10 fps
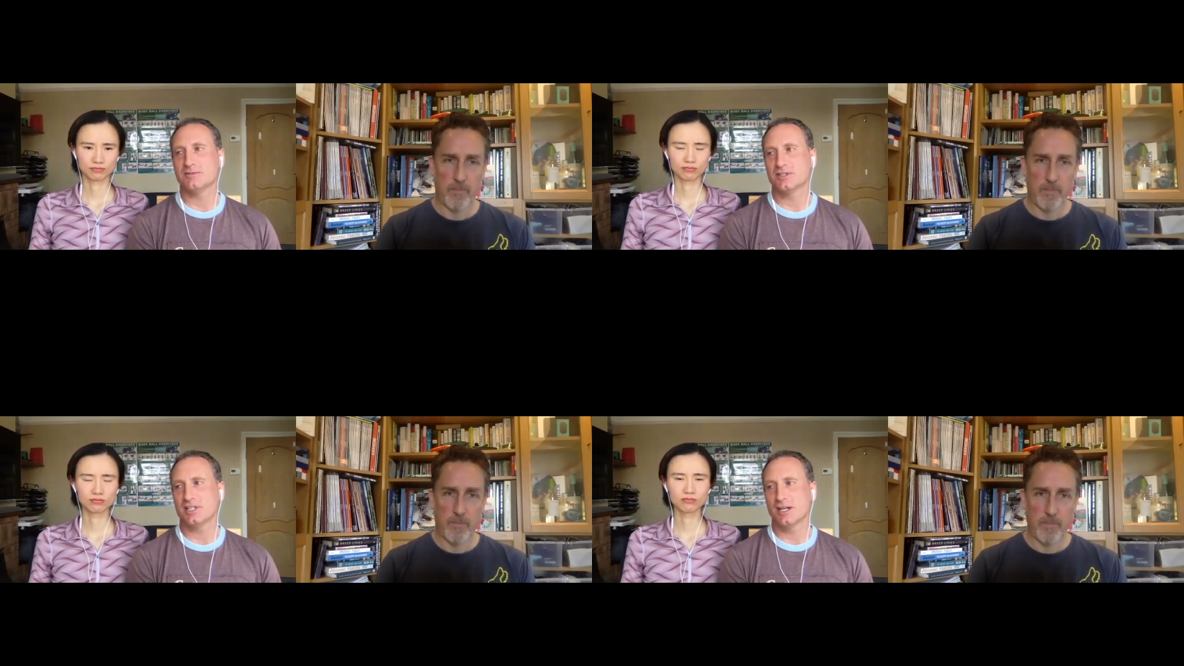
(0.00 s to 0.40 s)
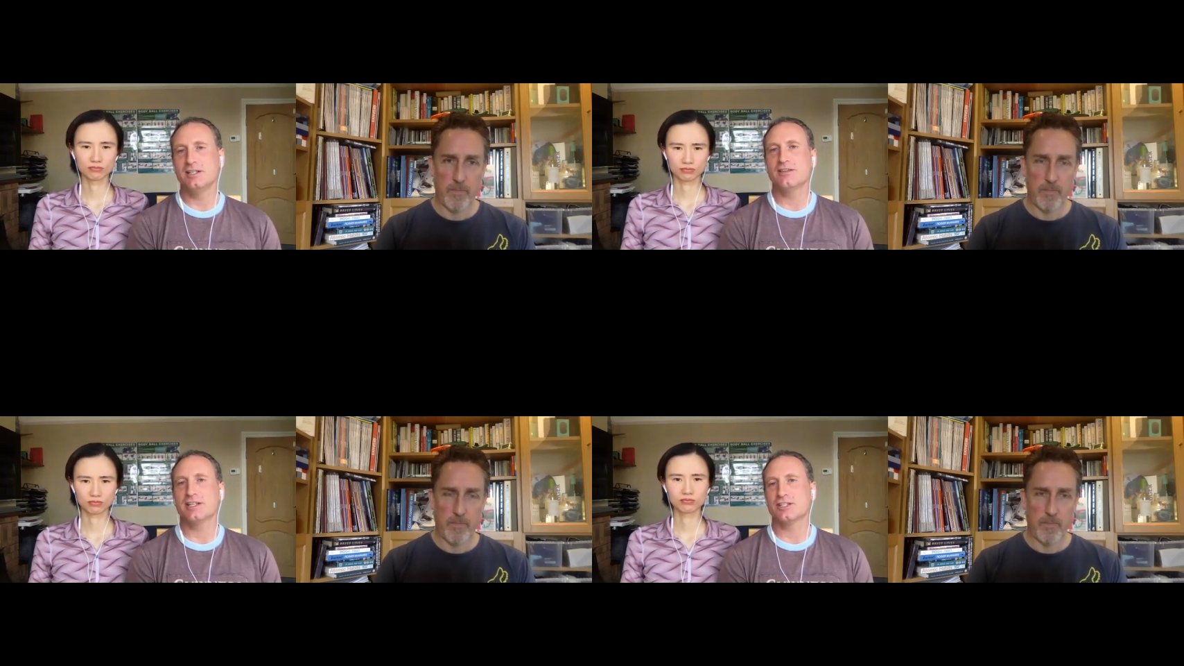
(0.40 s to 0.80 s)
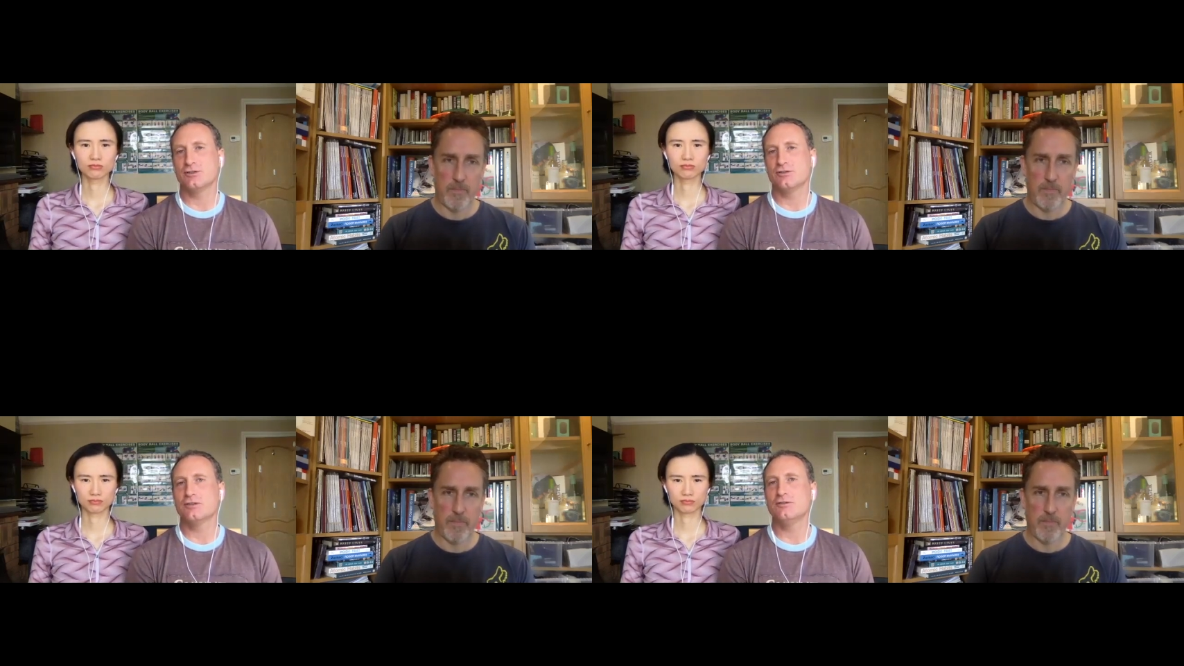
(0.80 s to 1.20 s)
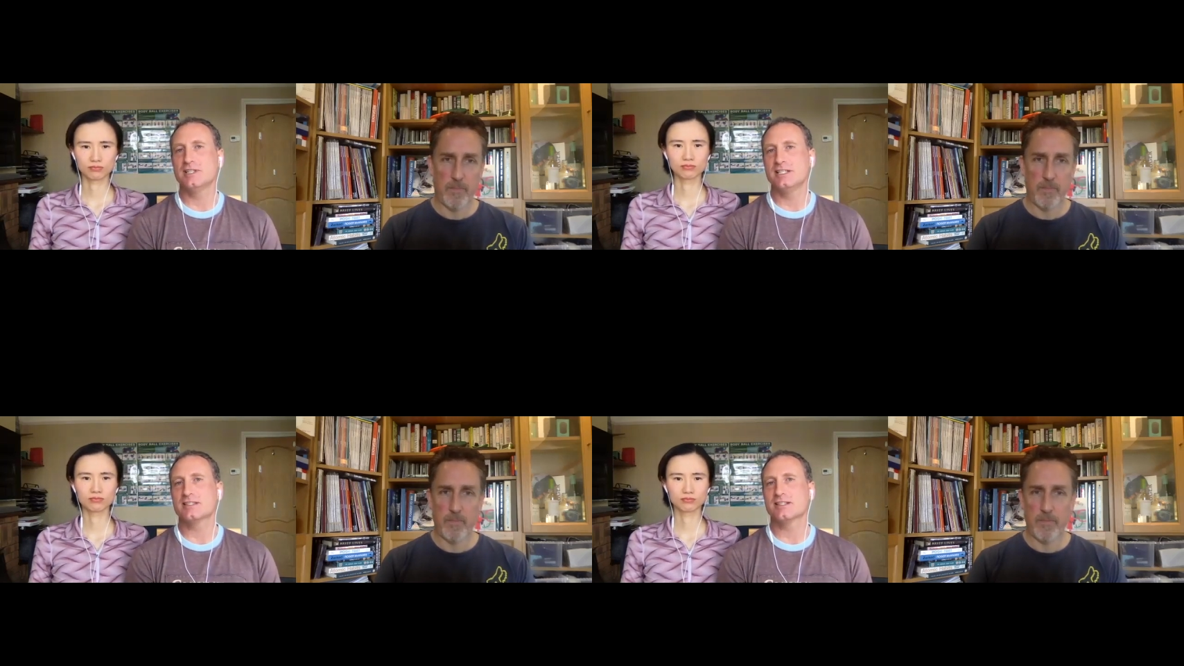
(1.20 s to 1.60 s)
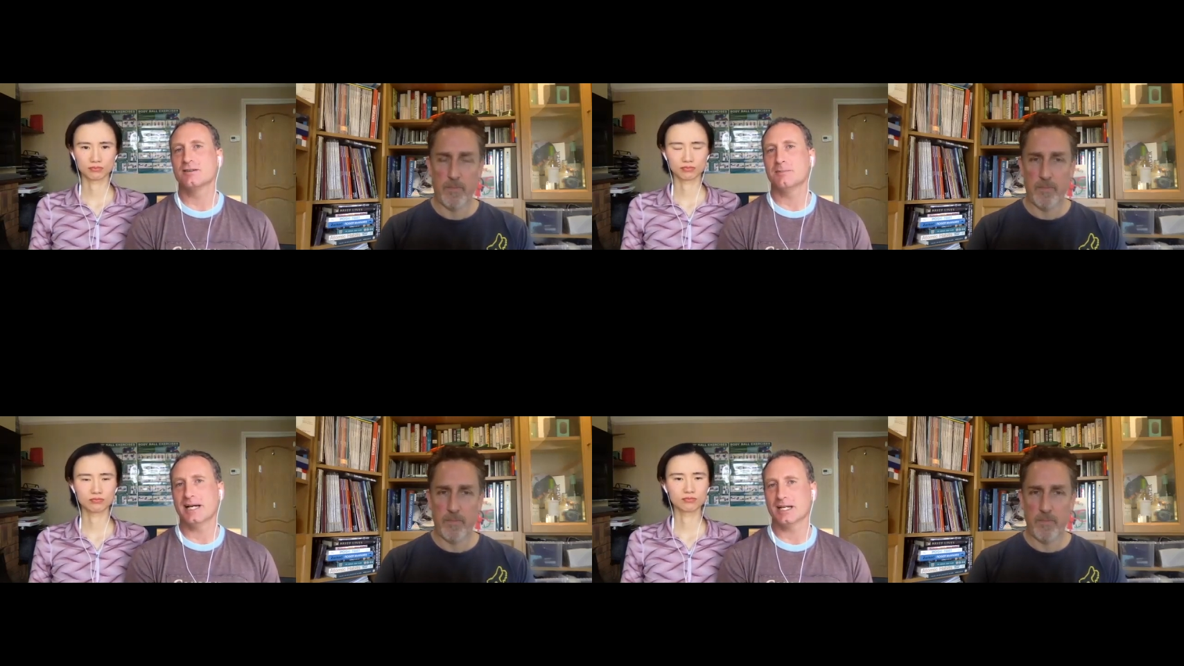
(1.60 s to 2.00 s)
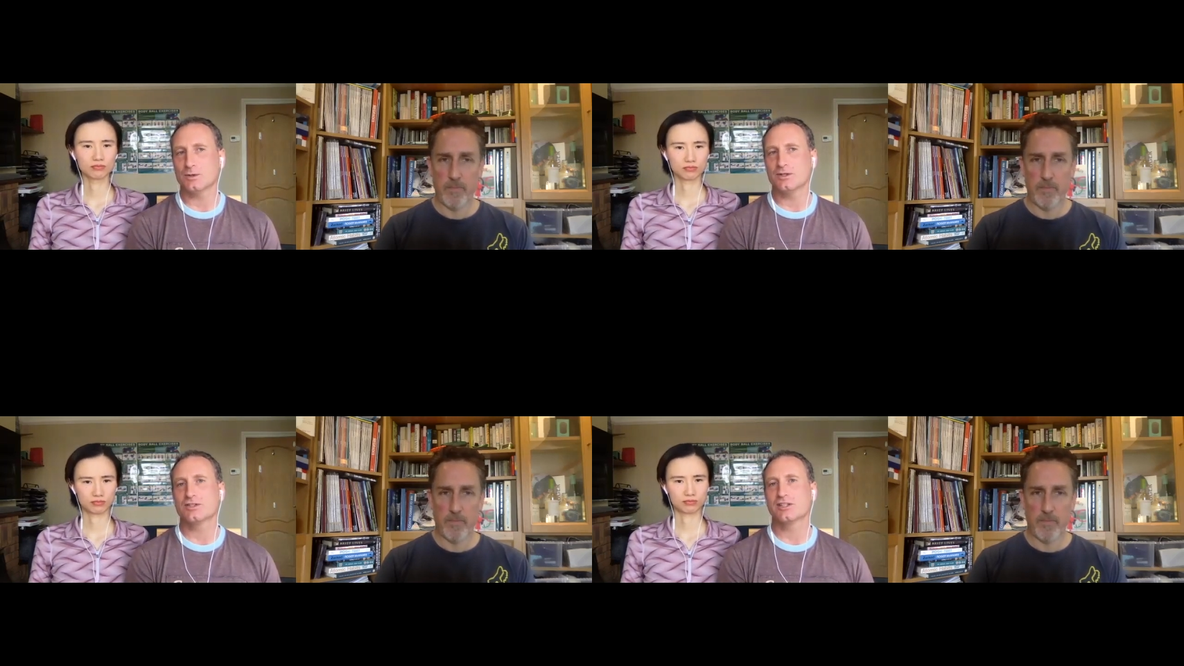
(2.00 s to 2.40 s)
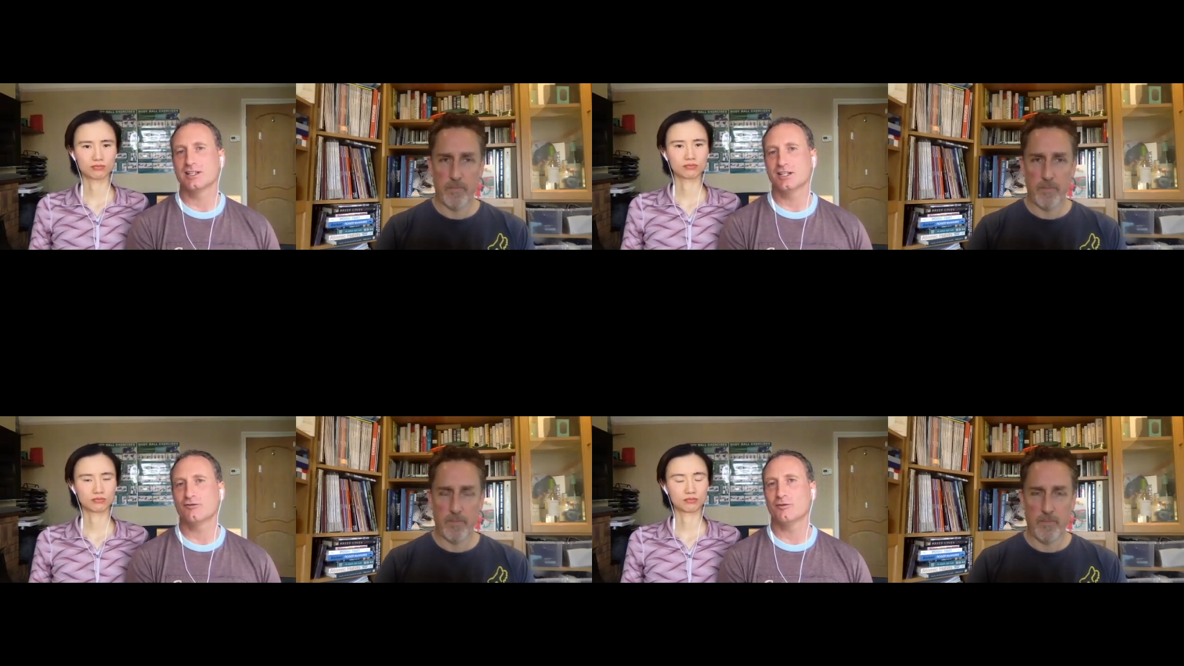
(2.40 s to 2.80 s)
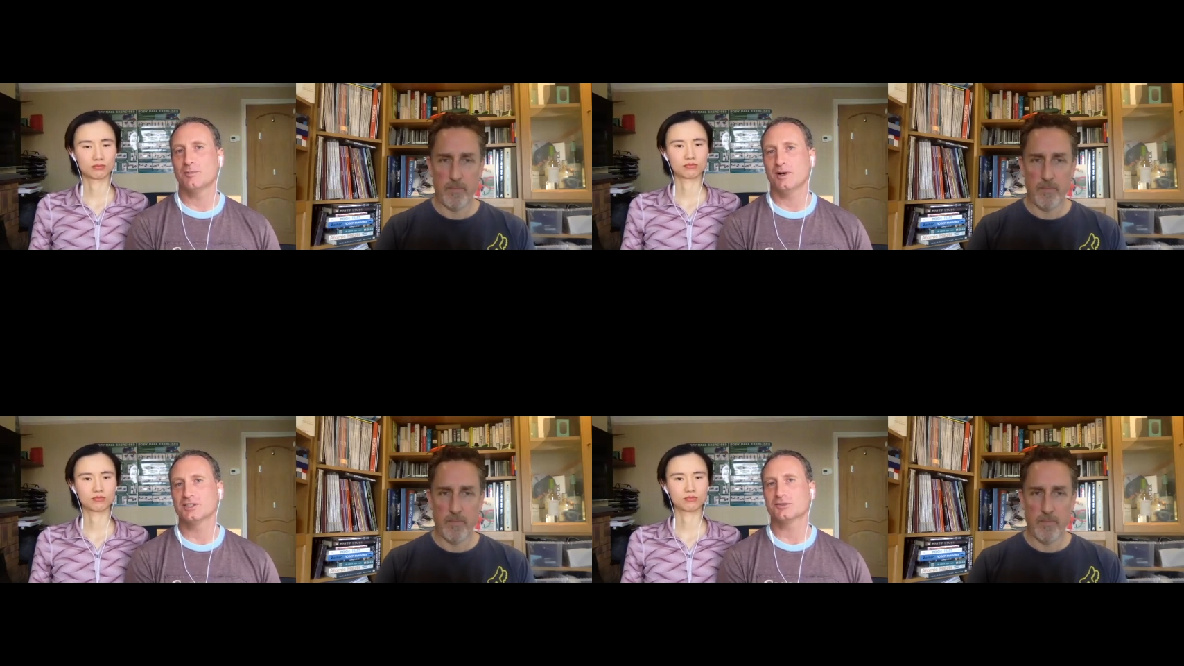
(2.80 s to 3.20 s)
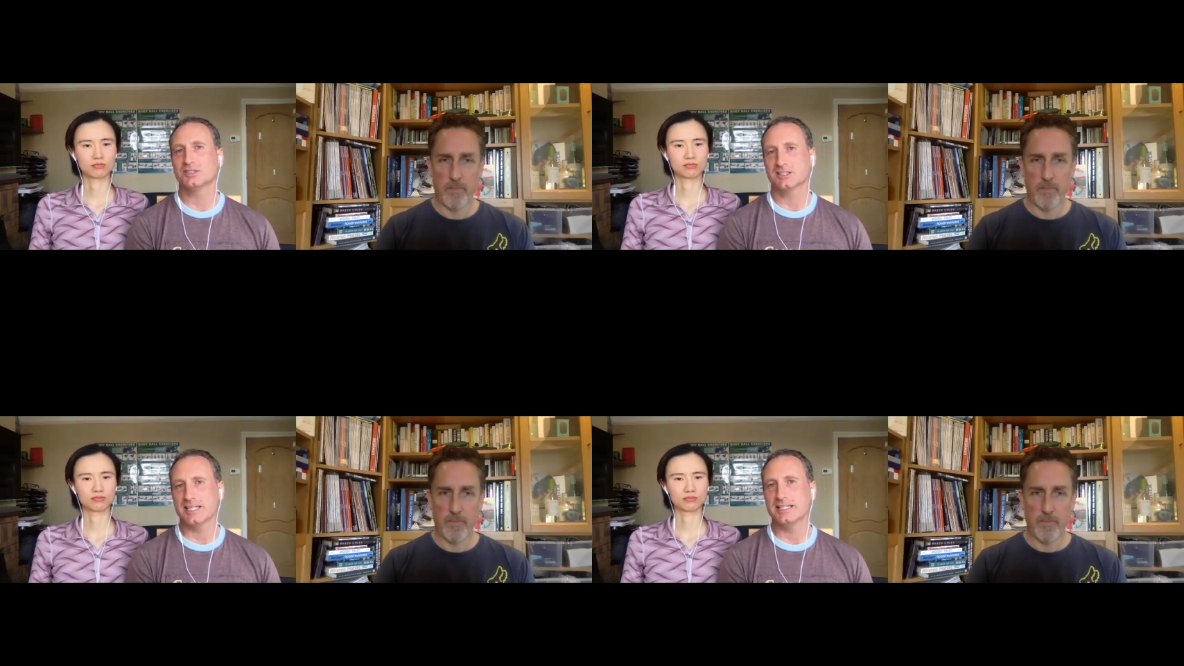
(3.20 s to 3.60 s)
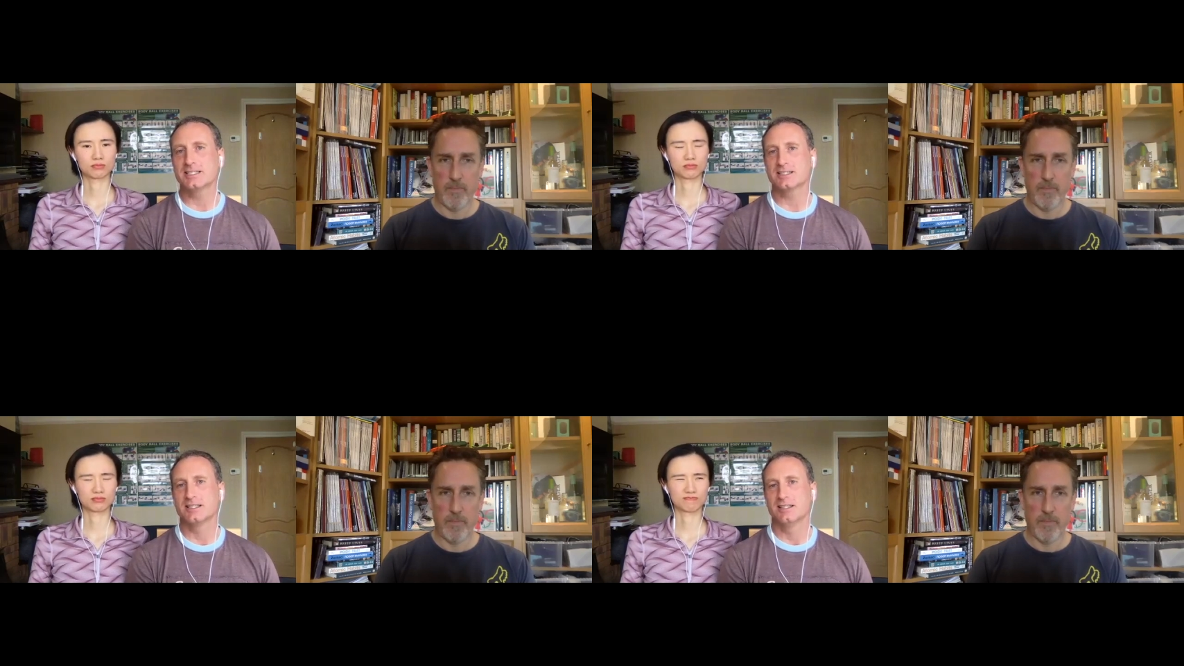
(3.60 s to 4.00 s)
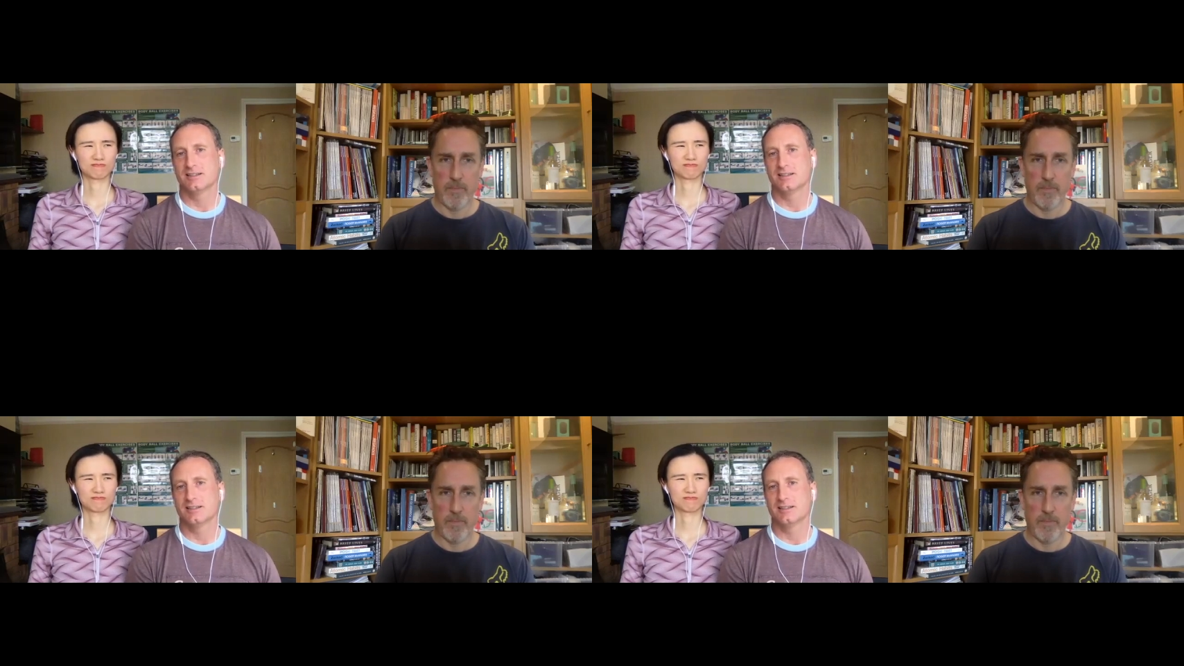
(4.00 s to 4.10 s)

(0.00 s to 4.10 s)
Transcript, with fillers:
Speaker 1: The only thing is you do need to look backwards and learn from past mistakes.